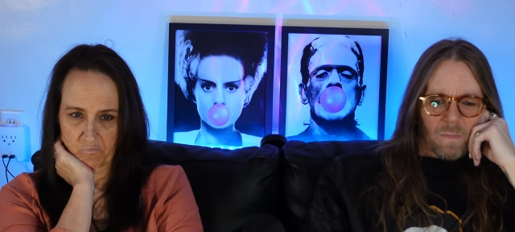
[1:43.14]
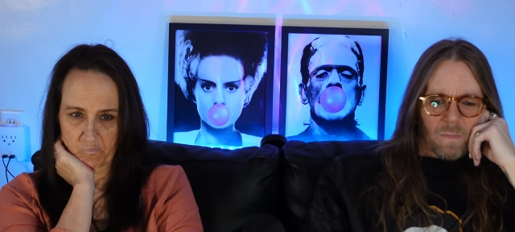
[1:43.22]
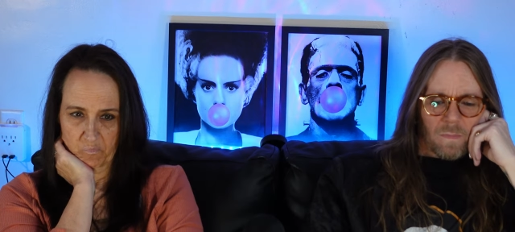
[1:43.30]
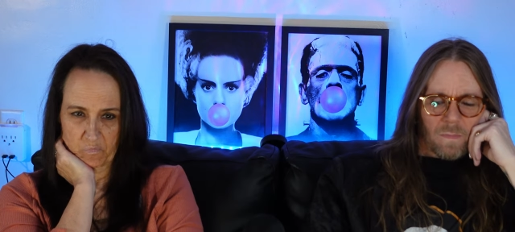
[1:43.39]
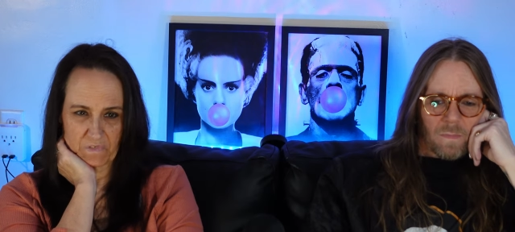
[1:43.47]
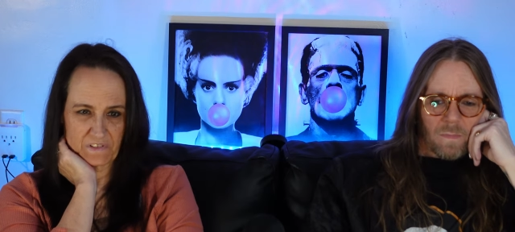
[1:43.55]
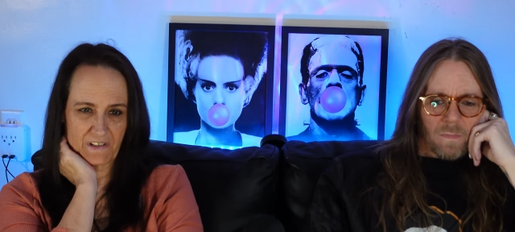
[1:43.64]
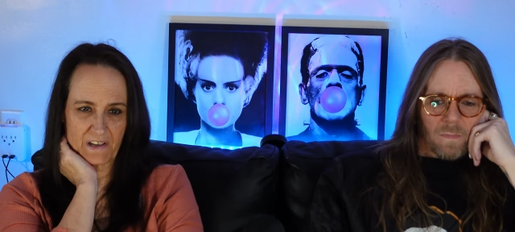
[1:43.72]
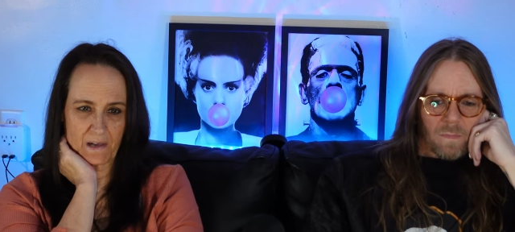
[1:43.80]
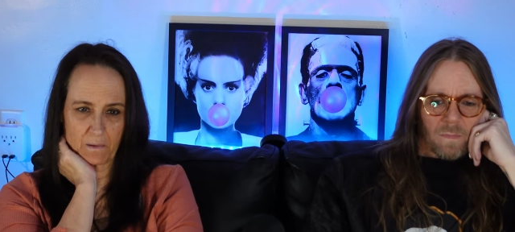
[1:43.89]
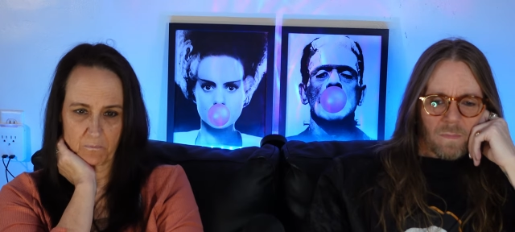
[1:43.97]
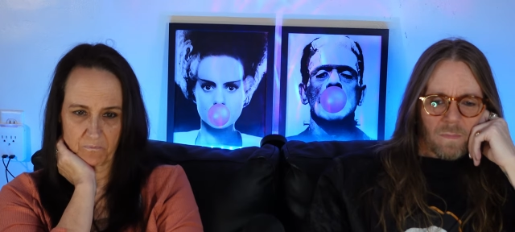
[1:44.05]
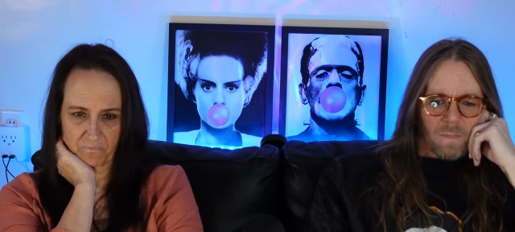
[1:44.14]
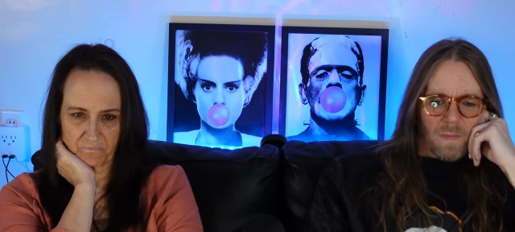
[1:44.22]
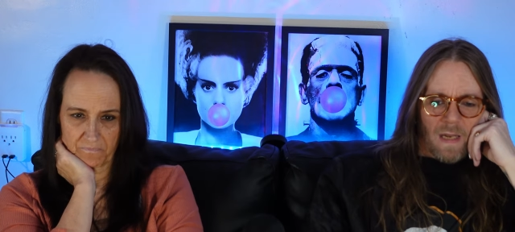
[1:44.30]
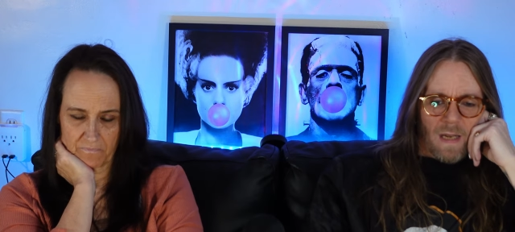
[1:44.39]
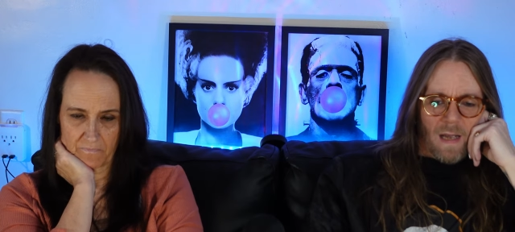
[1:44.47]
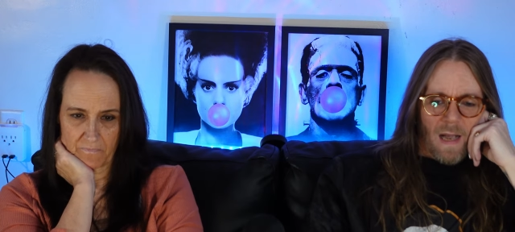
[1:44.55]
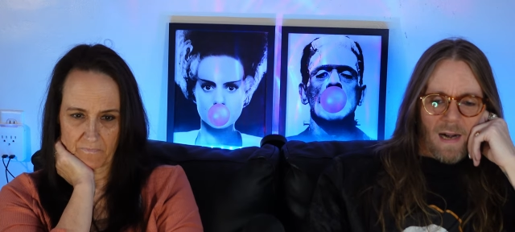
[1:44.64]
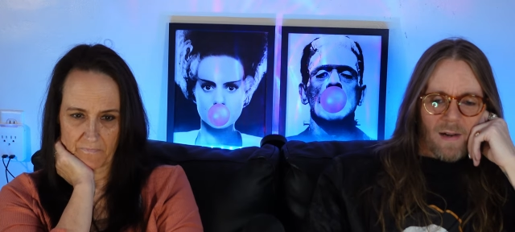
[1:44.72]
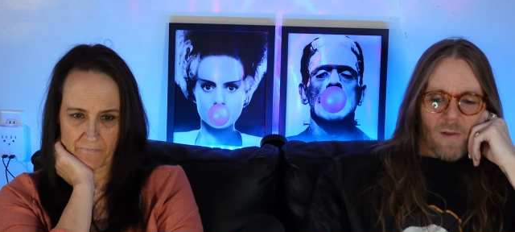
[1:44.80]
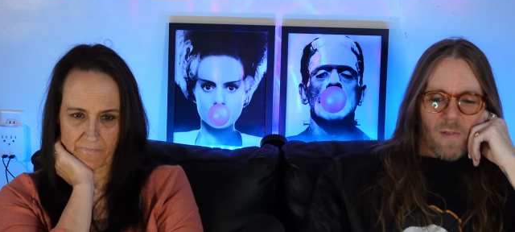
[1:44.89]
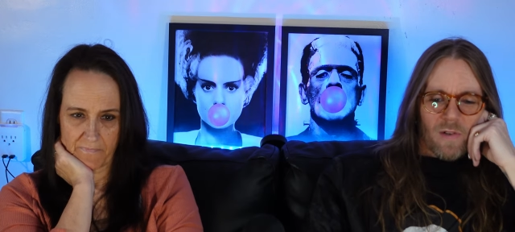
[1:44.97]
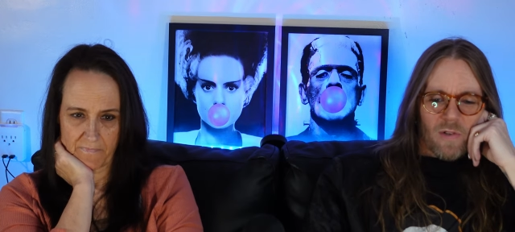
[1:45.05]
Speaker 1: What's that? I don't know. They
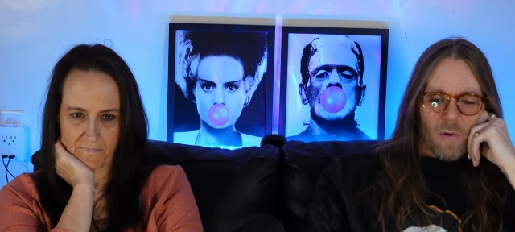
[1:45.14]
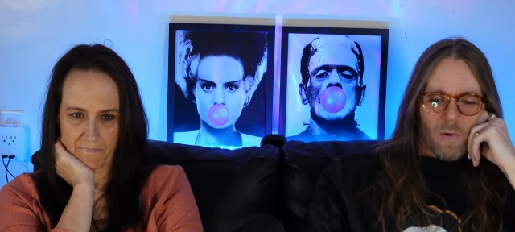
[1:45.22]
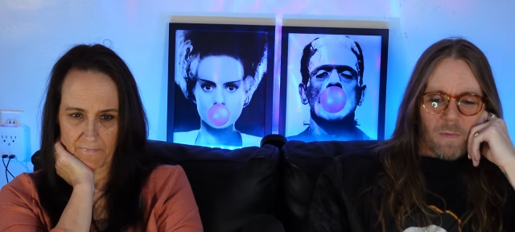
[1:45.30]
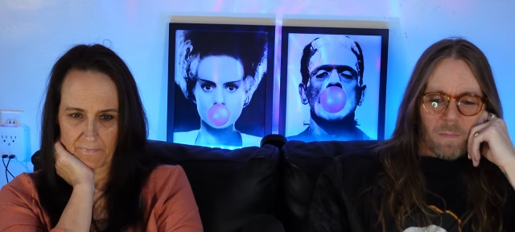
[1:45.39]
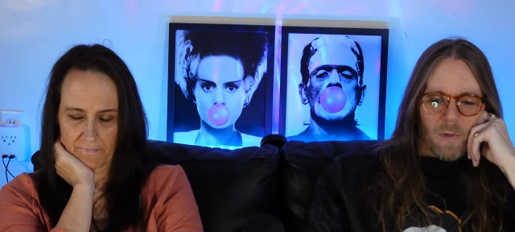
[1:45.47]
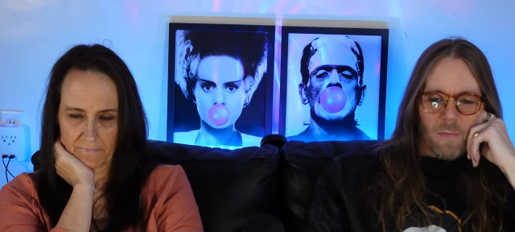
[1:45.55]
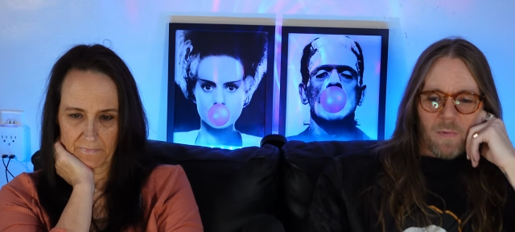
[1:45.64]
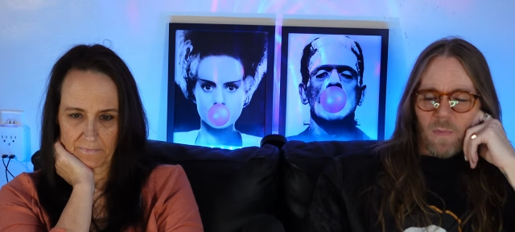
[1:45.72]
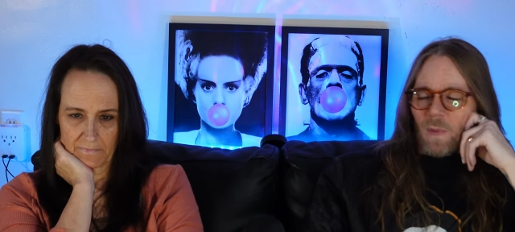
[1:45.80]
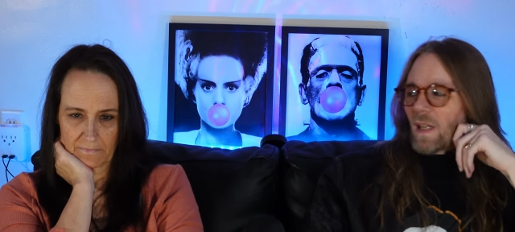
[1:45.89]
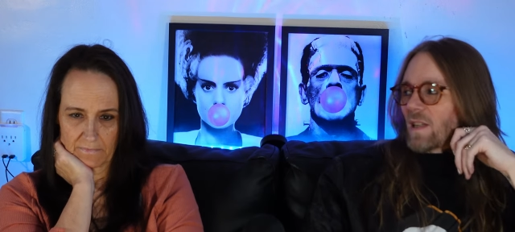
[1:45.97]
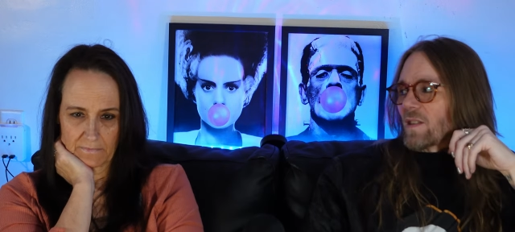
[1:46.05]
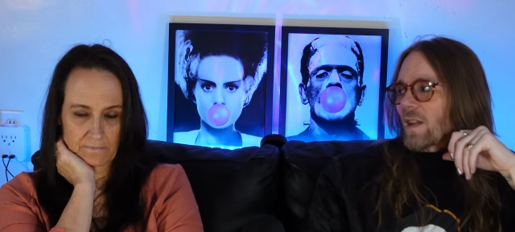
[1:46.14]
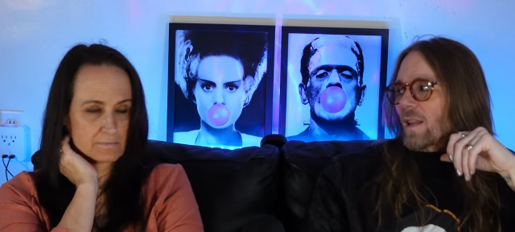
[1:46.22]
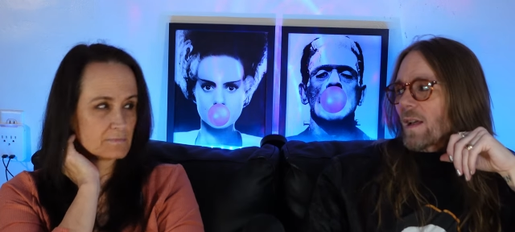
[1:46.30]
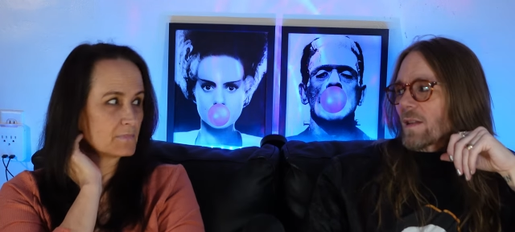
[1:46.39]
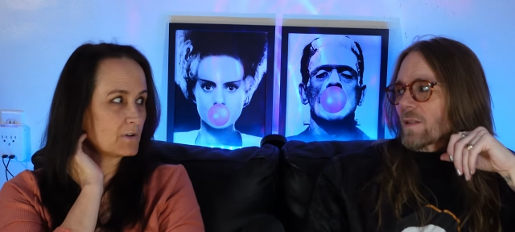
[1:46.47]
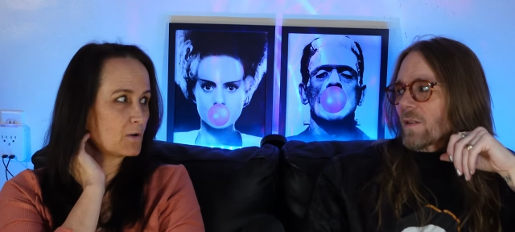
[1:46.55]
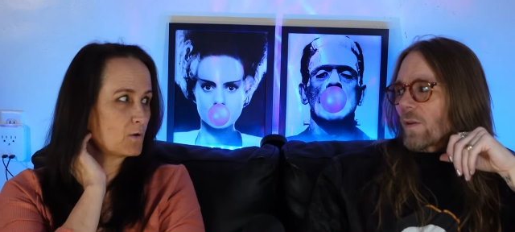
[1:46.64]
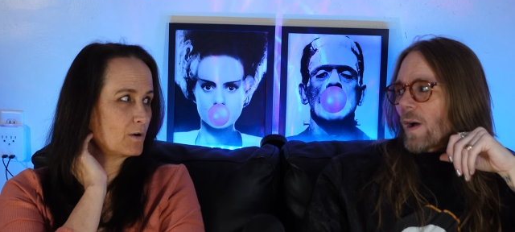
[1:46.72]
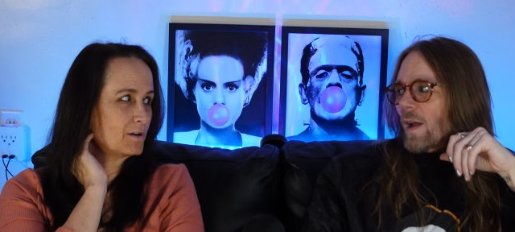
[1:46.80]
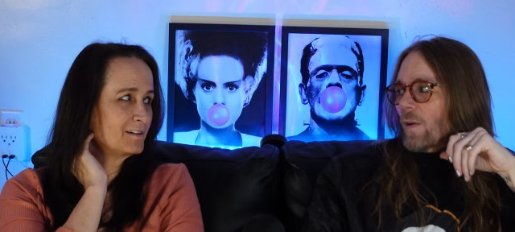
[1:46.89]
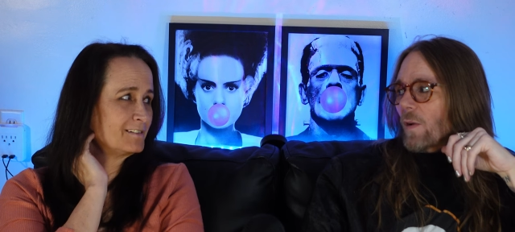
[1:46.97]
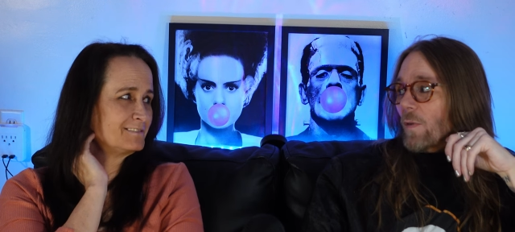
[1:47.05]
showed her boobs when they said that, so oh. I don't know
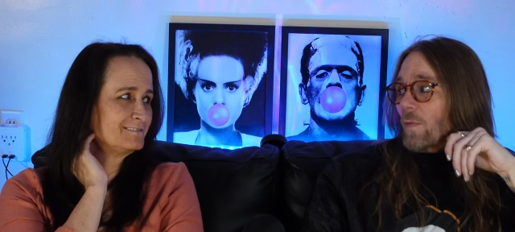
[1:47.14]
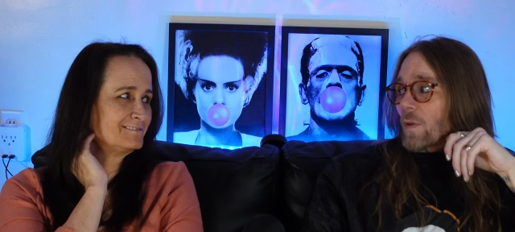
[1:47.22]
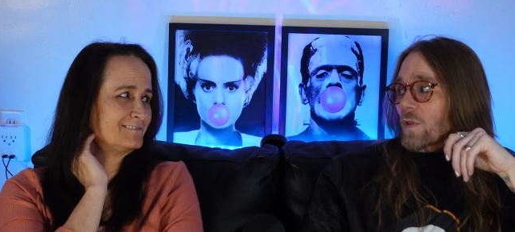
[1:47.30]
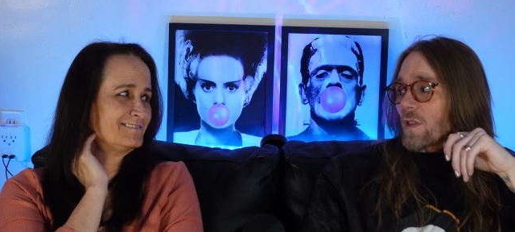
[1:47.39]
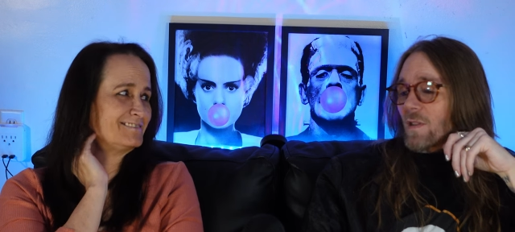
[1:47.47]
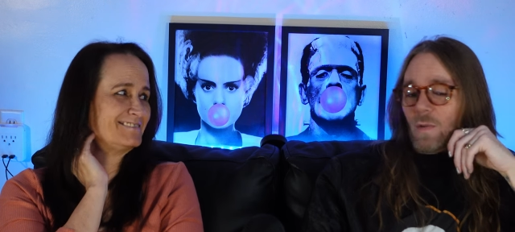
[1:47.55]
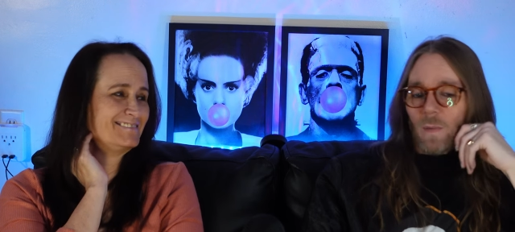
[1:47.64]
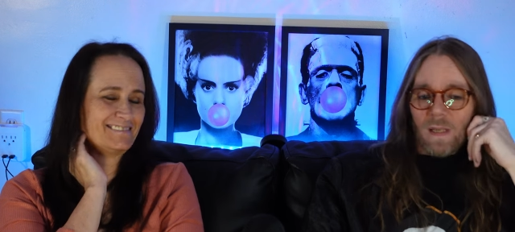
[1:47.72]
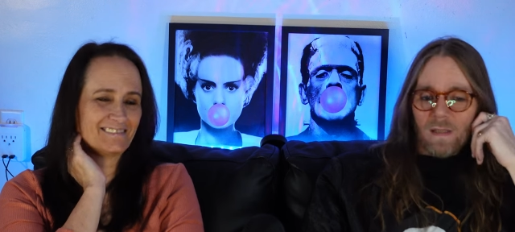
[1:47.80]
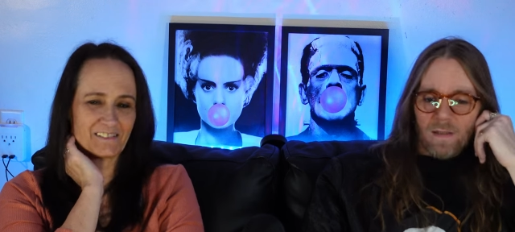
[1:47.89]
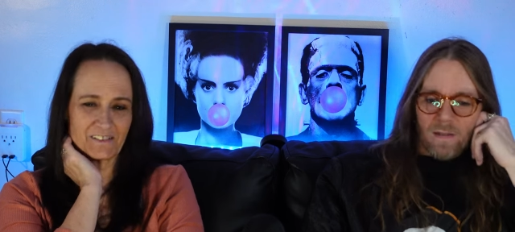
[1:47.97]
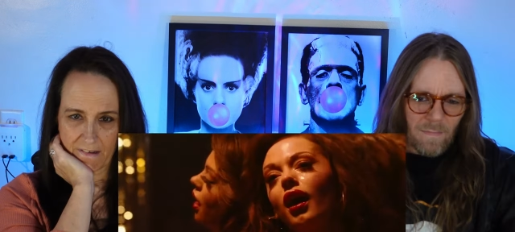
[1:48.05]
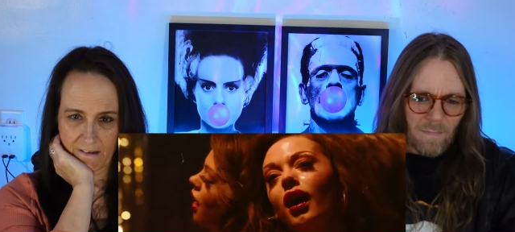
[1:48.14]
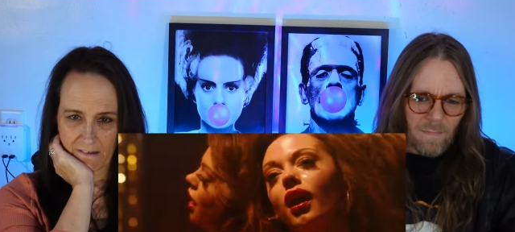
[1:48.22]
if those are the twins or.